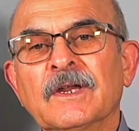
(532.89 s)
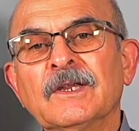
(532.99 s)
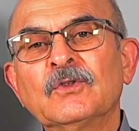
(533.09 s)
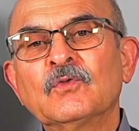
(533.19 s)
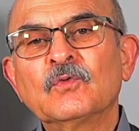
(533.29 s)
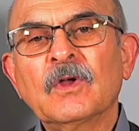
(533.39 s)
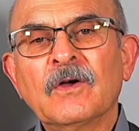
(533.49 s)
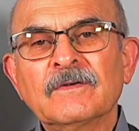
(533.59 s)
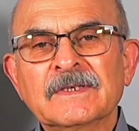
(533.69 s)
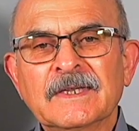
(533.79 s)
early
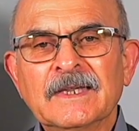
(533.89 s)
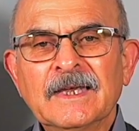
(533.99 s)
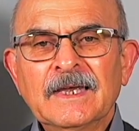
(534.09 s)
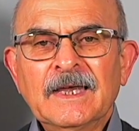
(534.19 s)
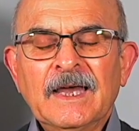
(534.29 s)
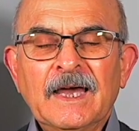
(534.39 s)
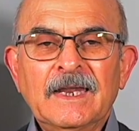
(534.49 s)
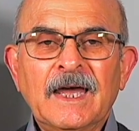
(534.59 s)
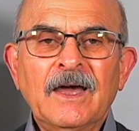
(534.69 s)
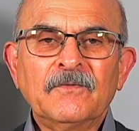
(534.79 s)
2000
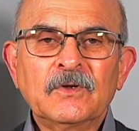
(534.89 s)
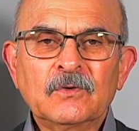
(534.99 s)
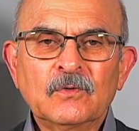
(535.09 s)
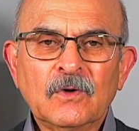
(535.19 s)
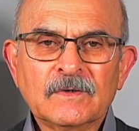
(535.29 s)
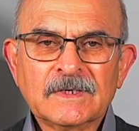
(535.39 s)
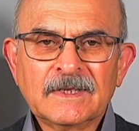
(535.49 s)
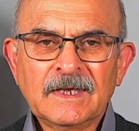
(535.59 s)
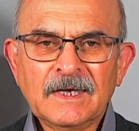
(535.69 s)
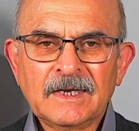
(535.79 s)
and after
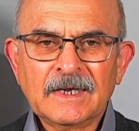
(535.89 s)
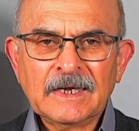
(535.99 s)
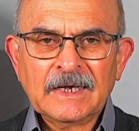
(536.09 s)
2010,